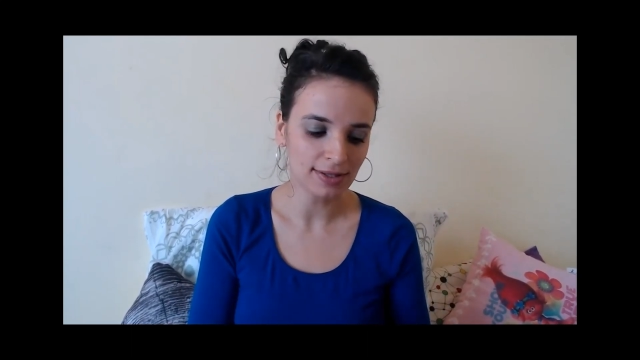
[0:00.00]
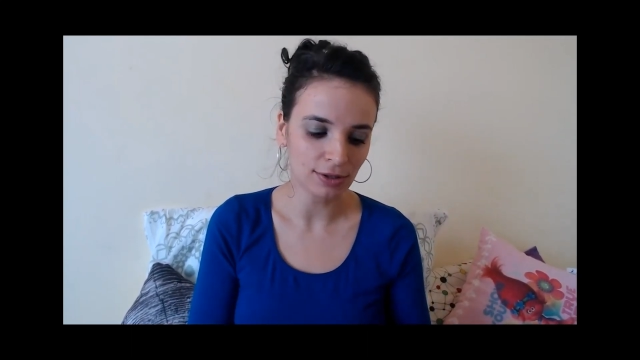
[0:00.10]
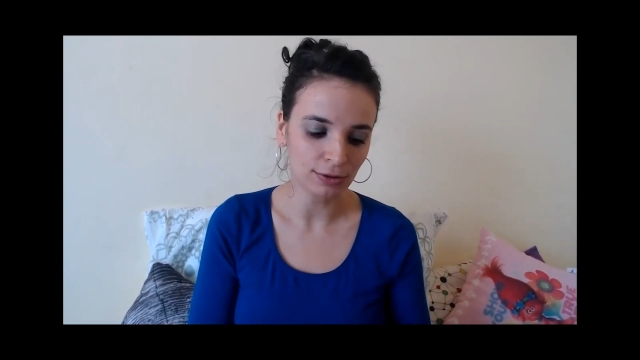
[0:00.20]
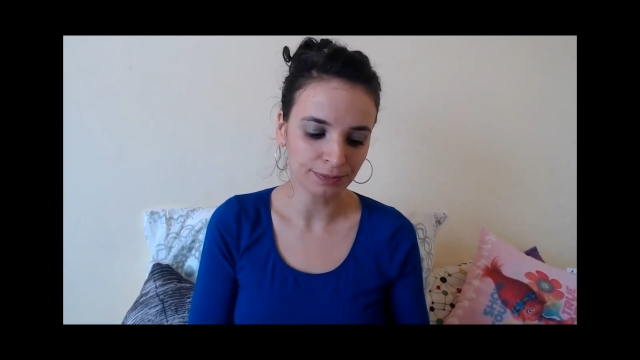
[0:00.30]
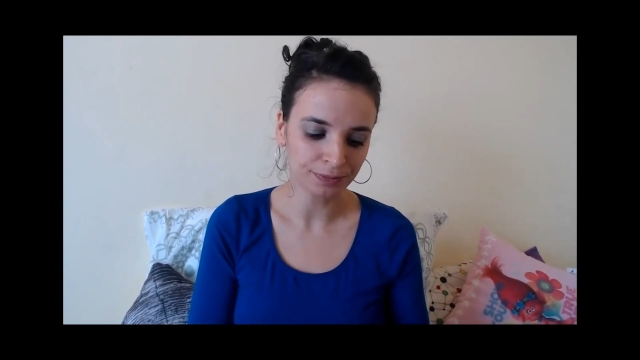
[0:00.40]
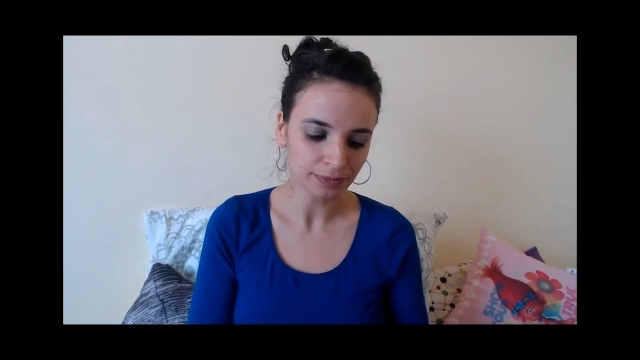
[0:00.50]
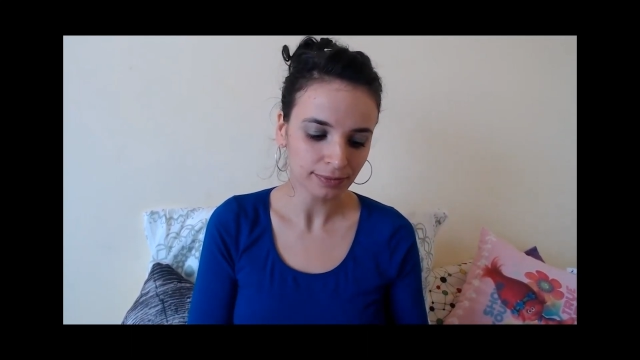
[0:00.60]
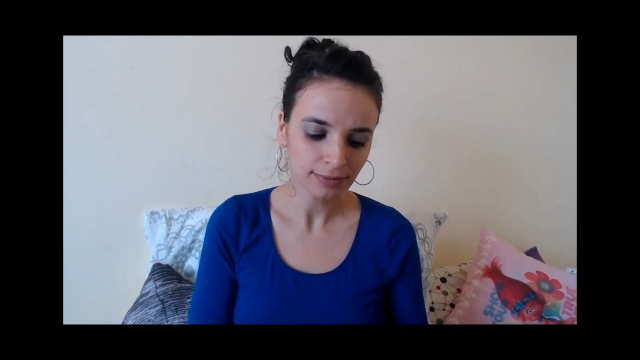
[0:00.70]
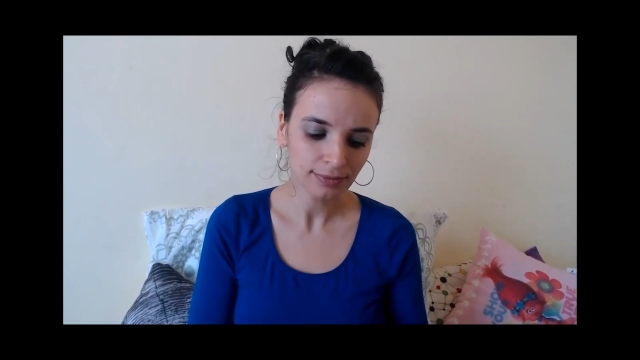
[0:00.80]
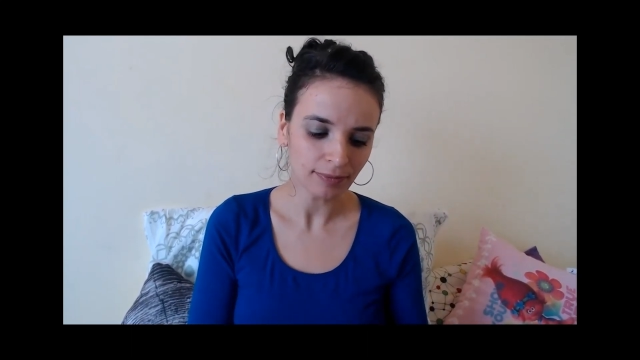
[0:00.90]
So
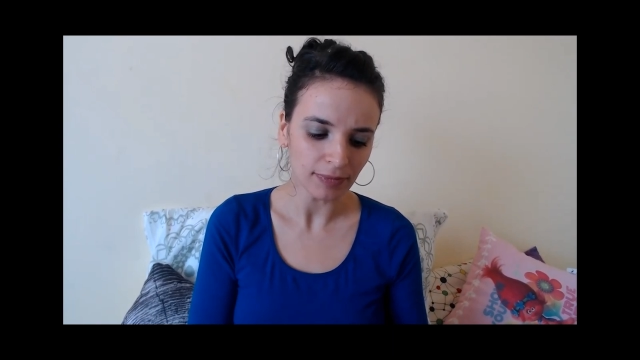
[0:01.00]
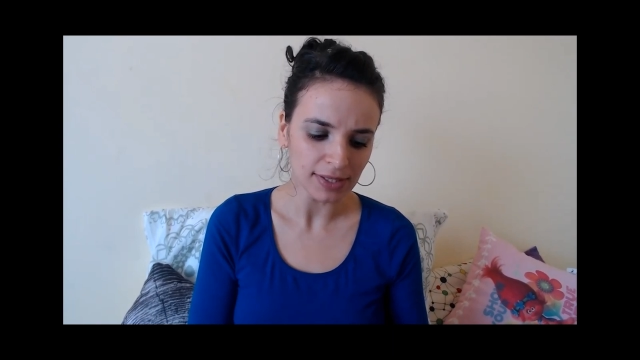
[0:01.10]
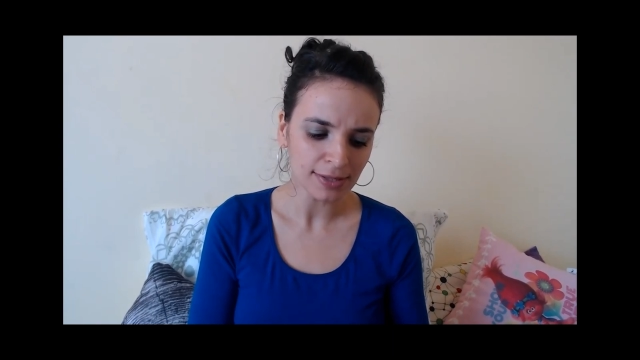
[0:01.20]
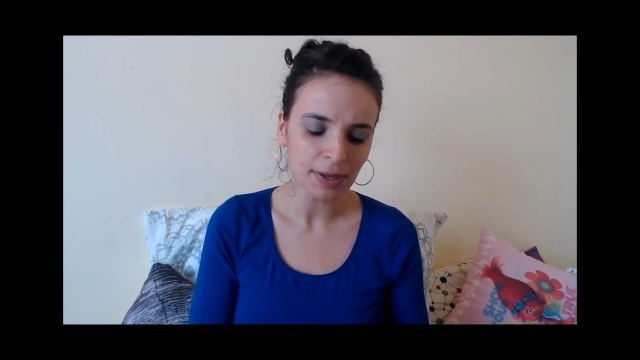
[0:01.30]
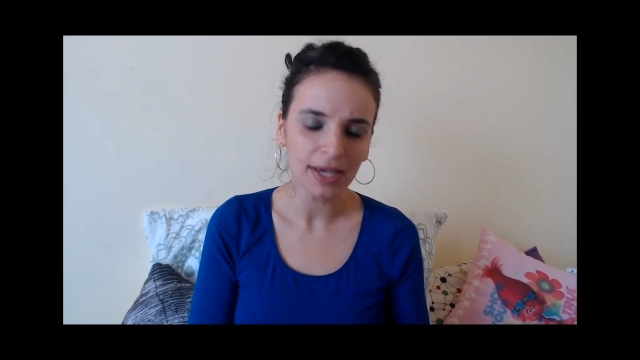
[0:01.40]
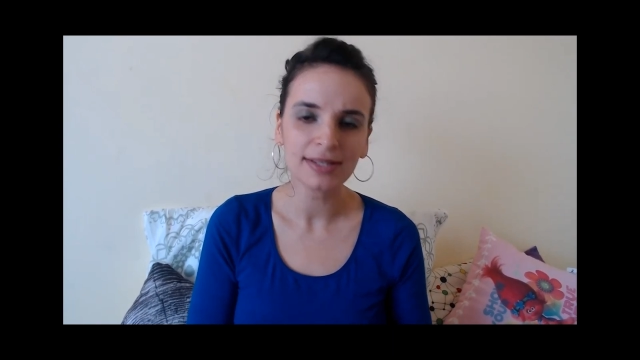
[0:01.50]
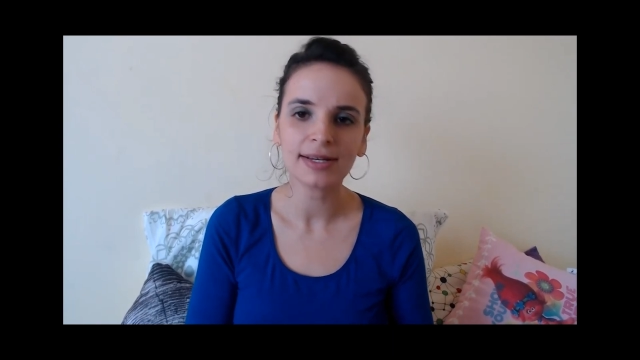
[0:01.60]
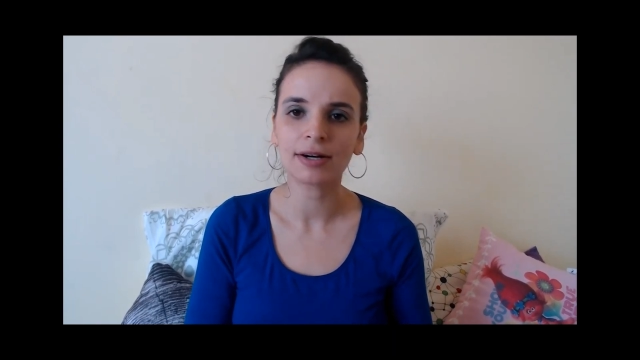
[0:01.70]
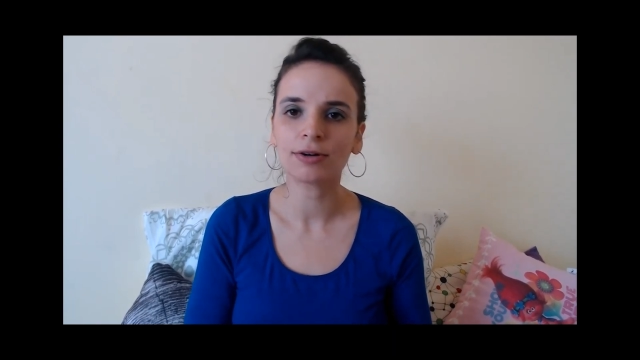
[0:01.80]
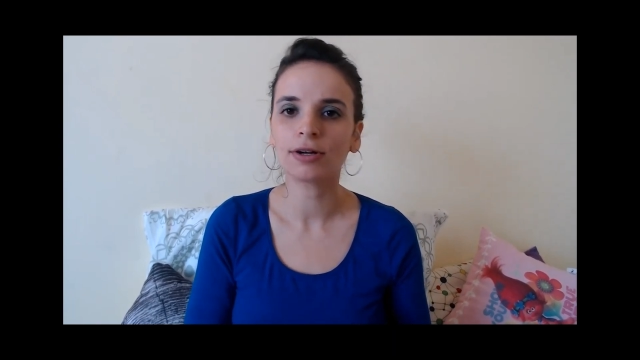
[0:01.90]
spades
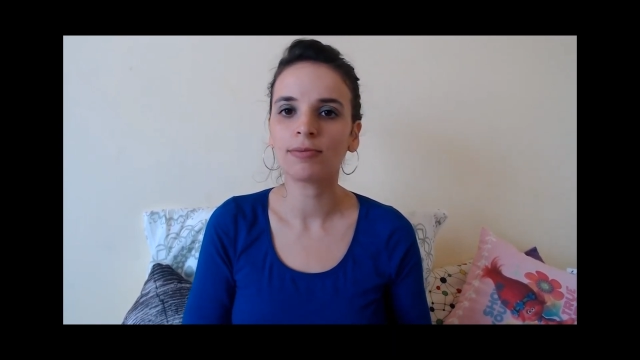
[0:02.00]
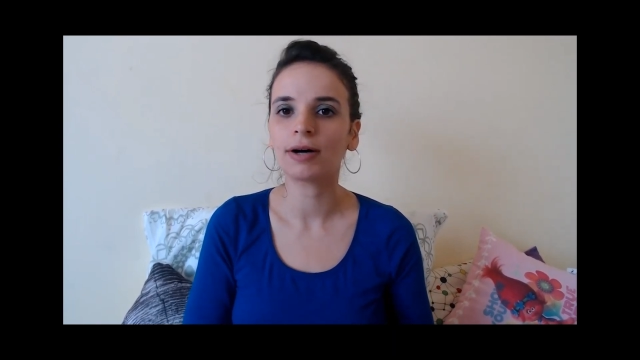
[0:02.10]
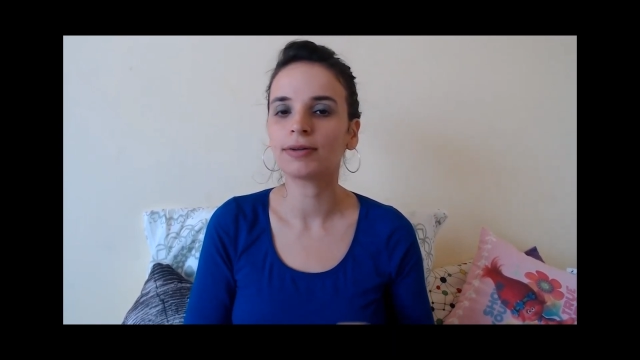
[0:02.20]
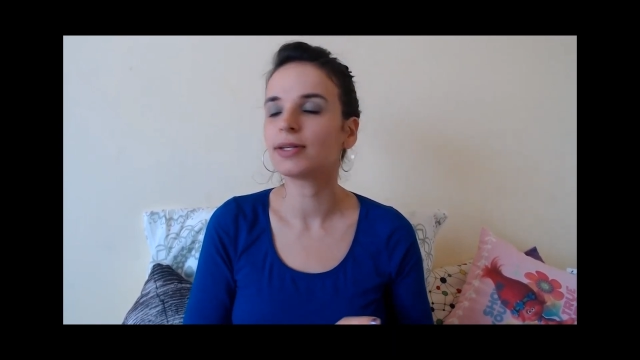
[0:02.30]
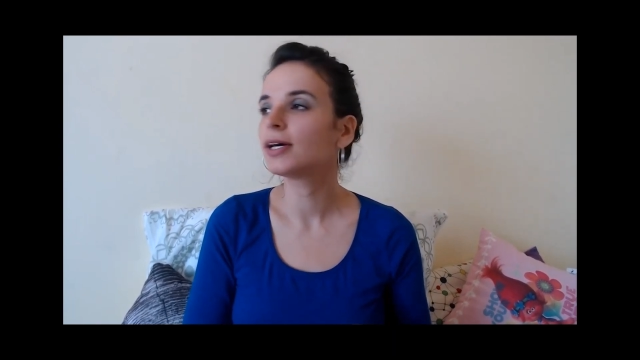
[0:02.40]
are all about